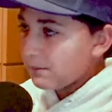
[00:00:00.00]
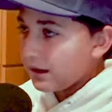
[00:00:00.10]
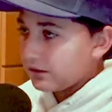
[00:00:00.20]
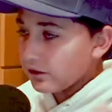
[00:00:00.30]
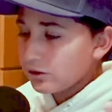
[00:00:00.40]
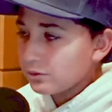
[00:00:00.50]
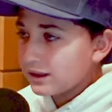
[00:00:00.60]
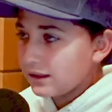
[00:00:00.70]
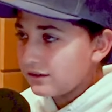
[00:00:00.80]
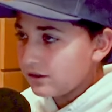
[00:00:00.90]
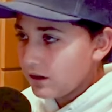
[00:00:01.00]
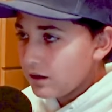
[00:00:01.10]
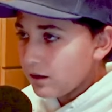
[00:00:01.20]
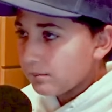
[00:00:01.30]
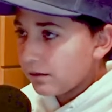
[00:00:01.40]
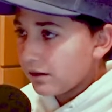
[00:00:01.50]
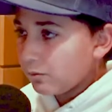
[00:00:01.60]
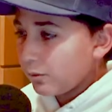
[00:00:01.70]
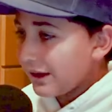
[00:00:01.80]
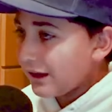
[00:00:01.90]
about it. They're going to win the East, but
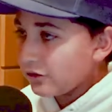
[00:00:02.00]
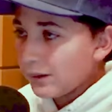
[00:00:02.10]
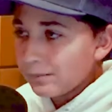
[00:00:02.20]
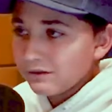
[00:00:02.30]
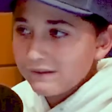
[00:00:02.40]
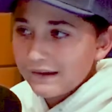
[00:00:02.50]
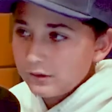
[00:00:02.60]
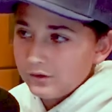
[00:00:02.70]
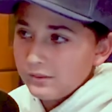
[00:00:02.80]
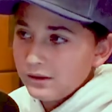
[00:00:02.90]
will they get swept in the finals?